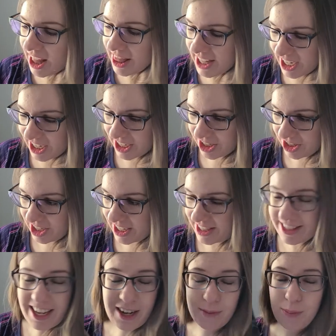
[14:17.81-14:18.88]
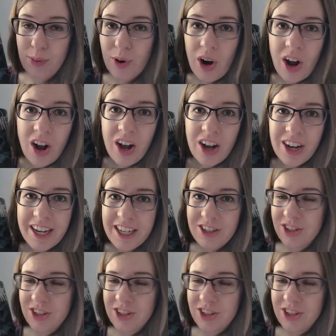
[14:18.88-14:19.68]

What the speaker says: it's set in Prague.